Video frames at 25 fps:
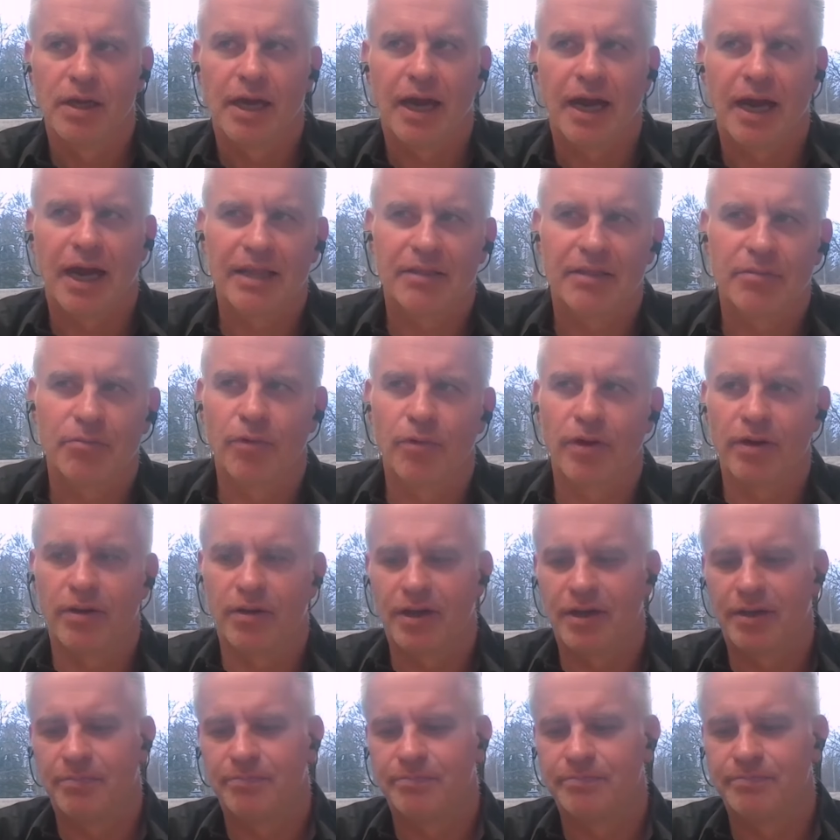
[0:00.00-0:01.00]
We're
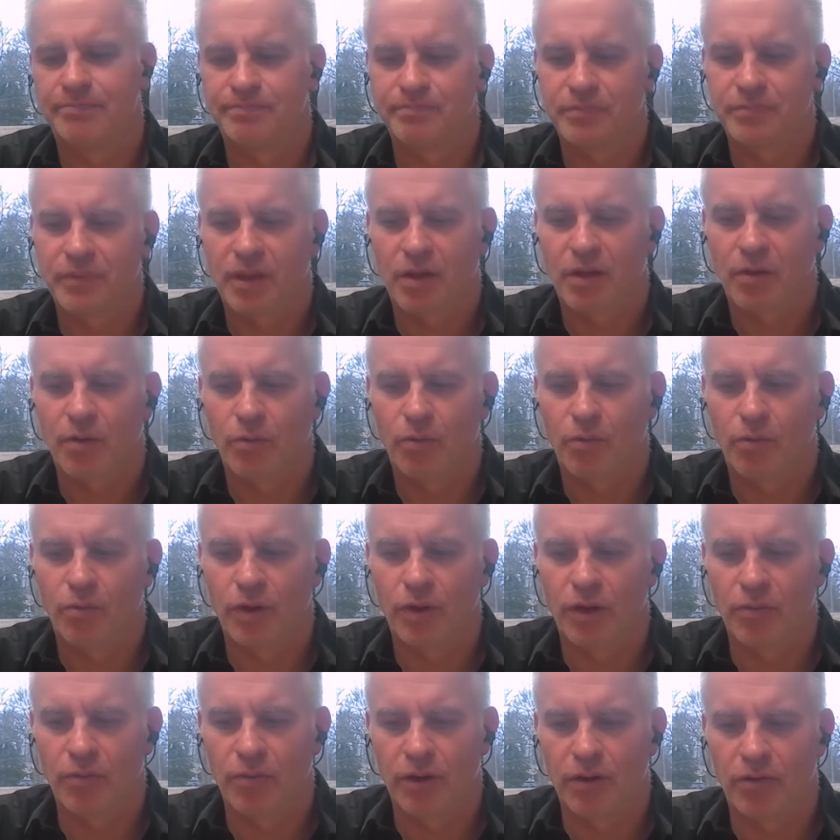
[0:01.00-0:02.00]

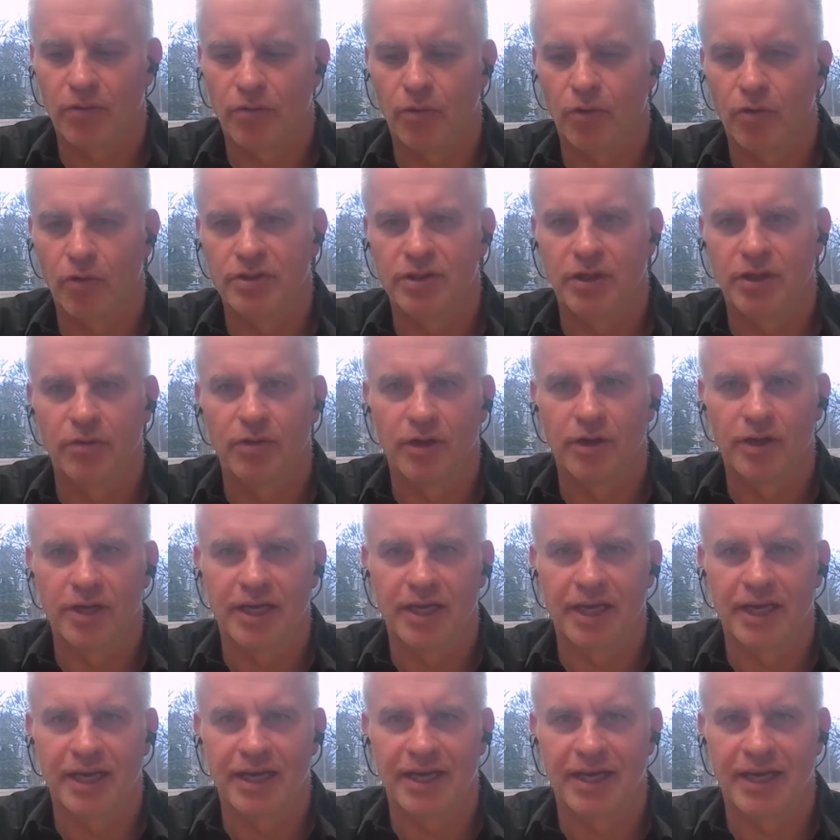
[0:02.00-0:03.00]
also
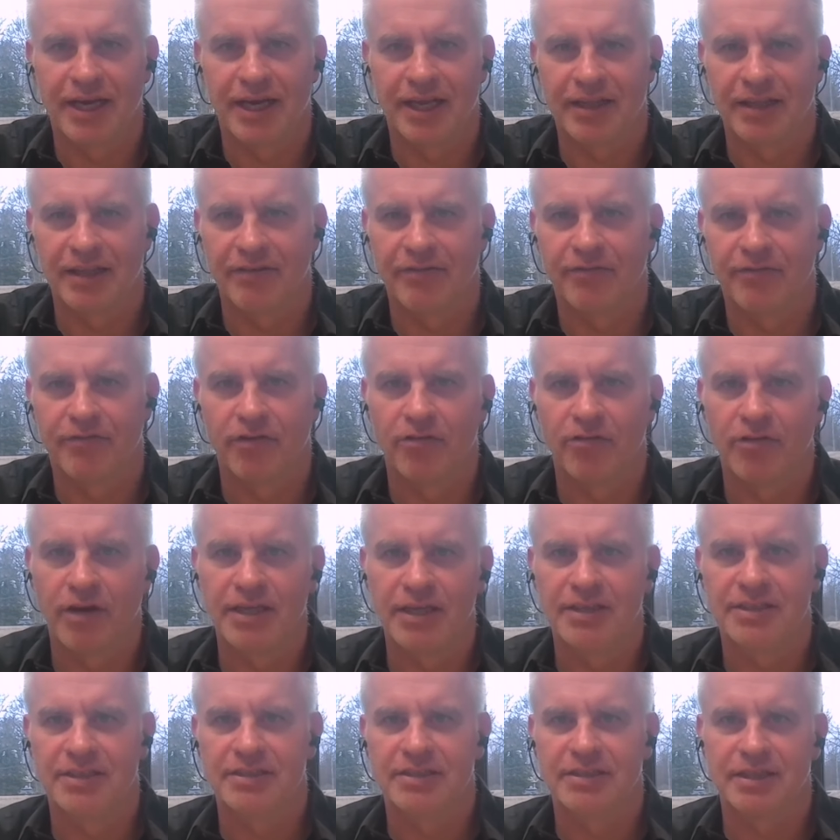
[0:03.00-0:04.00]
looking, and I think for
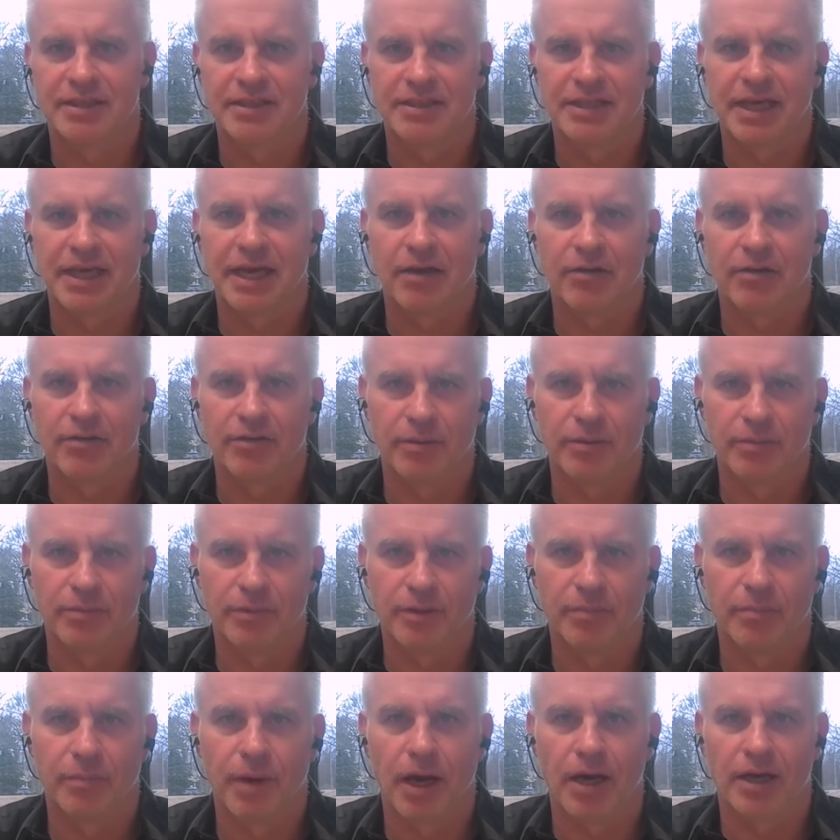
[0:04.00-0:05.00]
us is how the
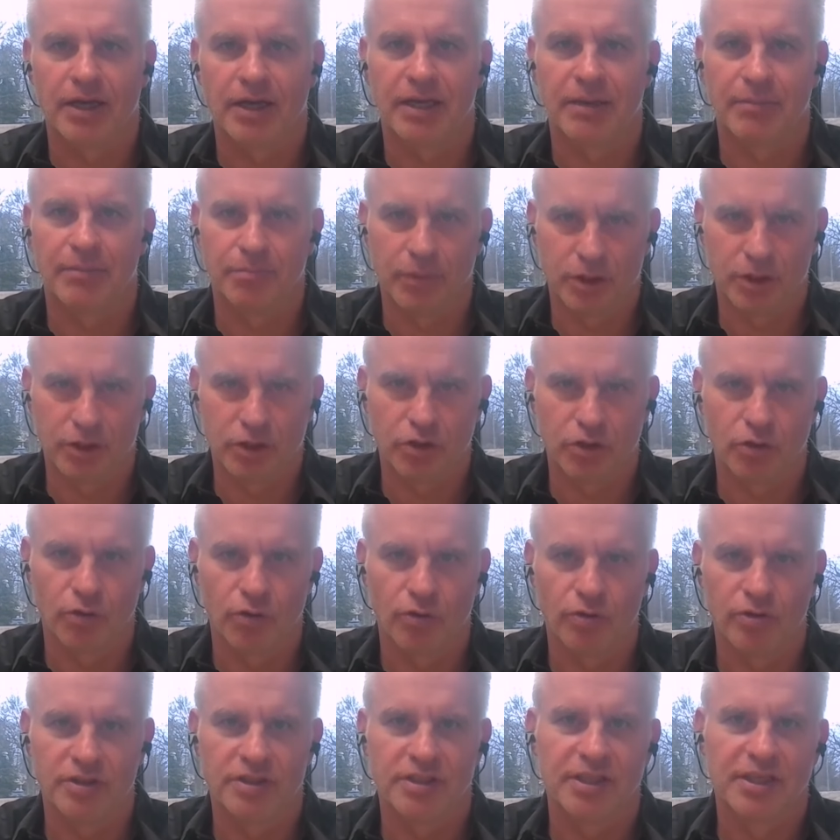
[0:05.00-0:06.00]
market
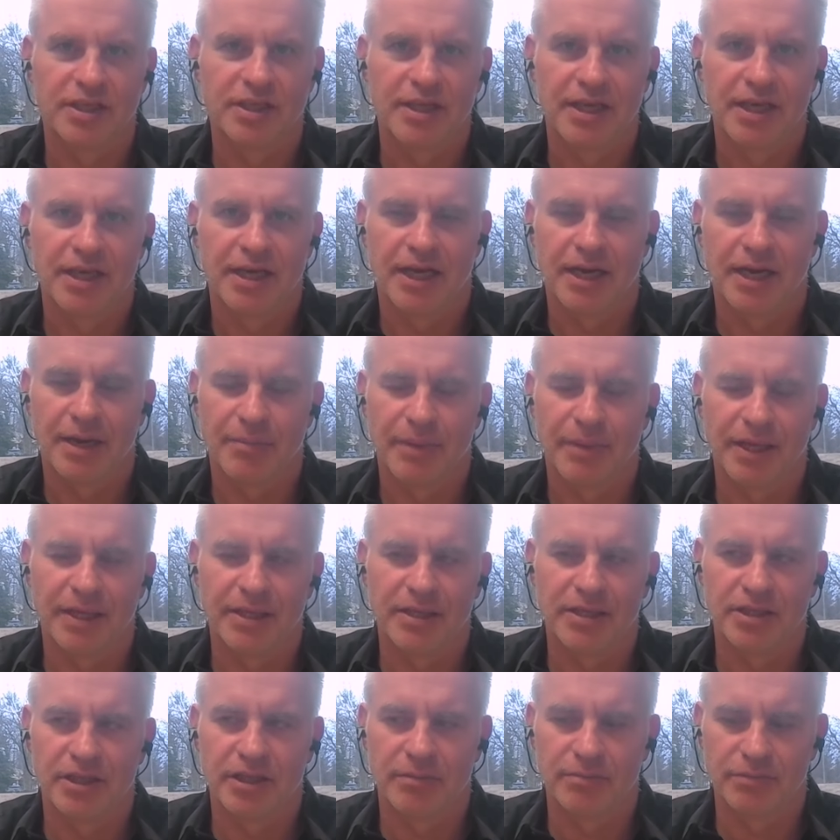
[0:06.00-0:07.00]
matures in
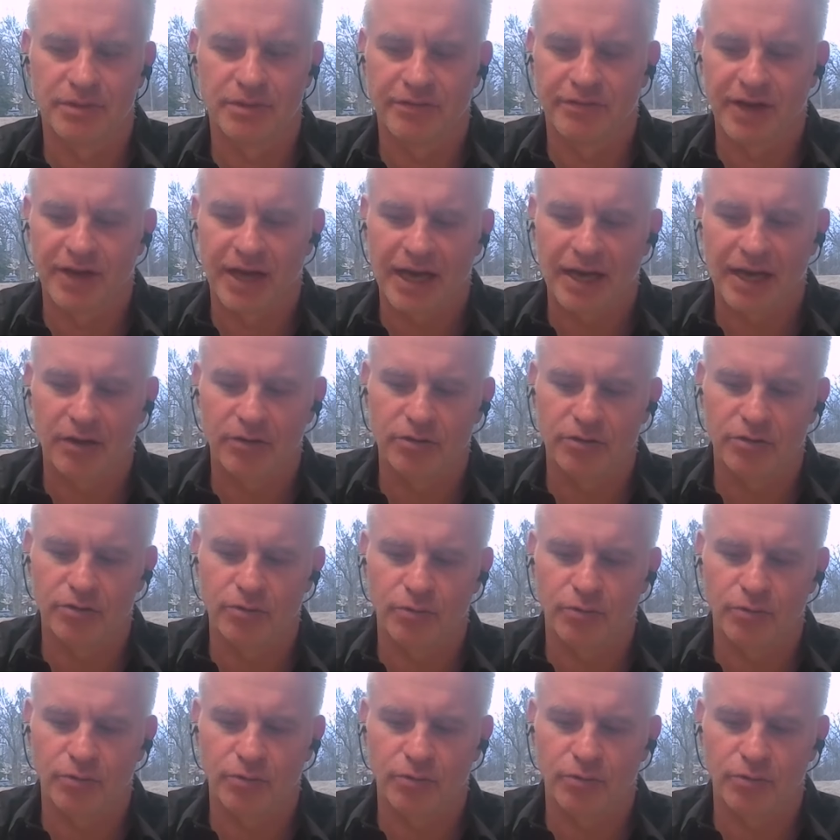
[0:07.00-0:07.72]
terms of how does